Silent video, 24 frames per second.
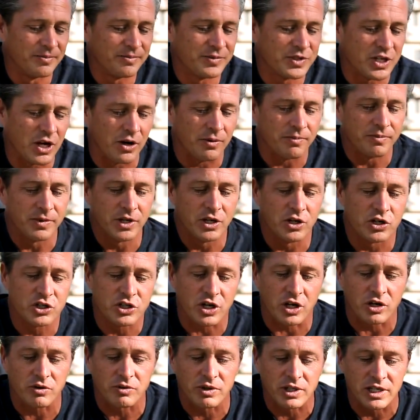So your
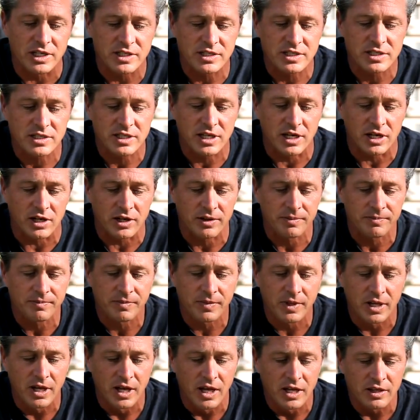shutter release is here.
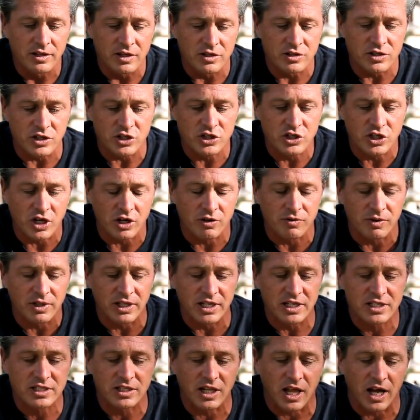There's a shutter
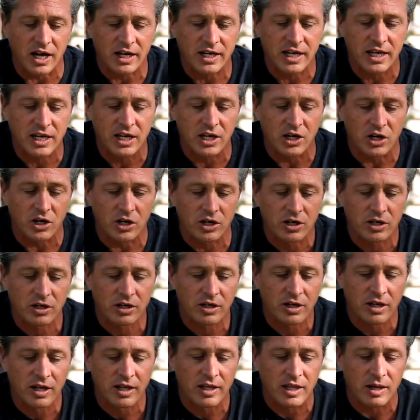release lock here
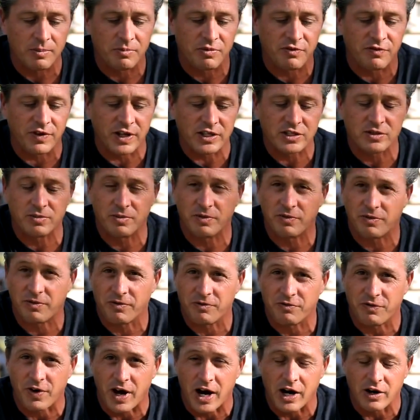that prevents me
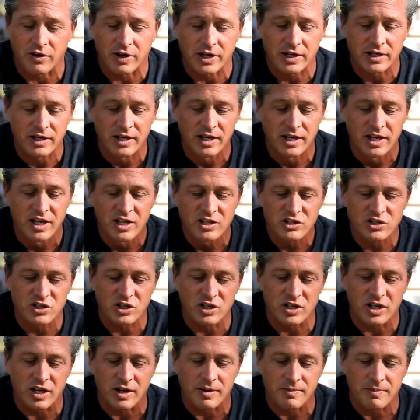from firing.
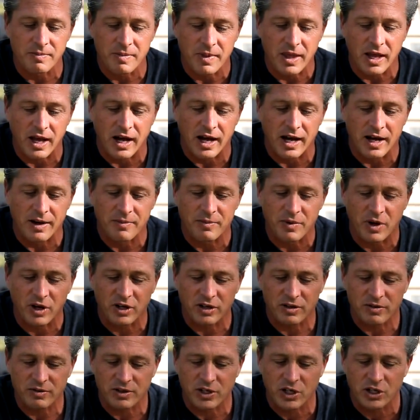
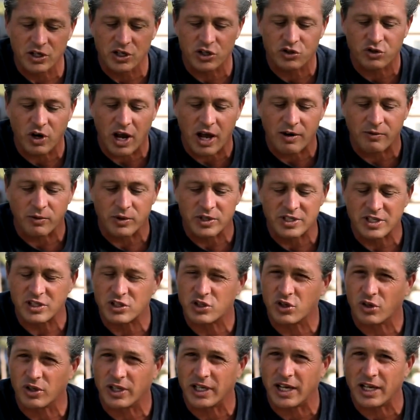It's good to travel
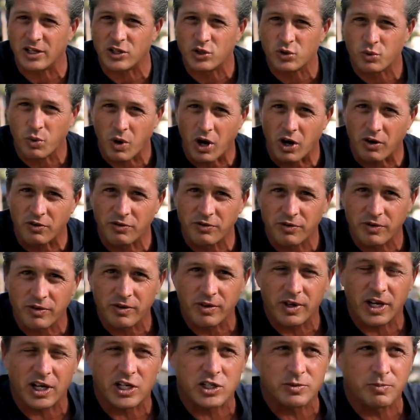since you only get 12
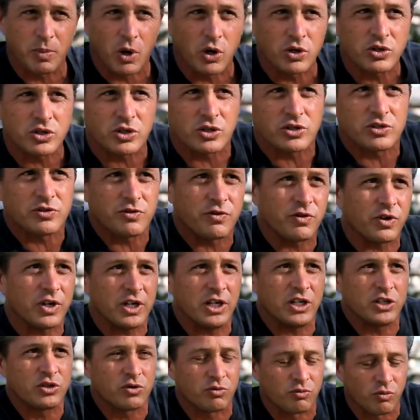exposures for
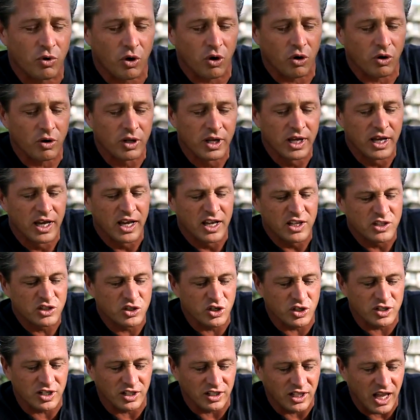each roll. It's
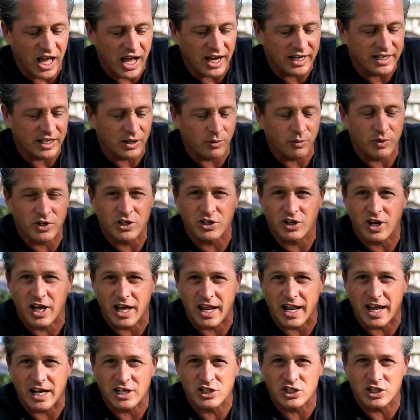good to lock it when you're
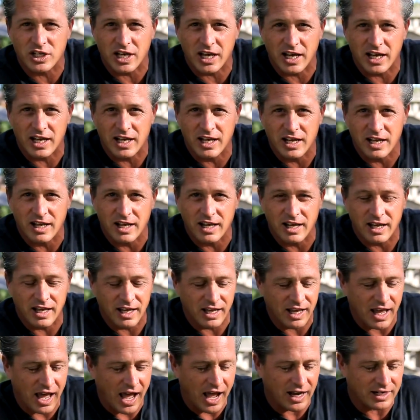not actually
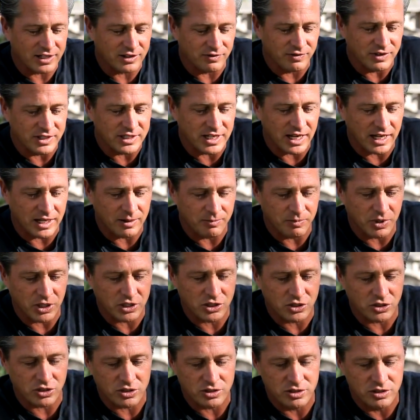active and taking
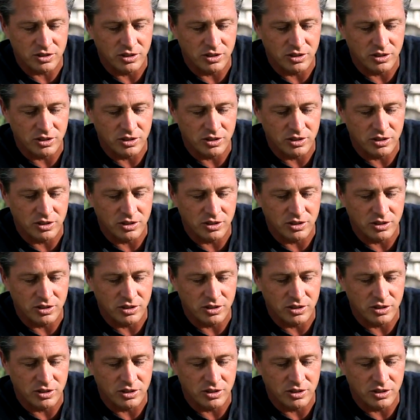pictures.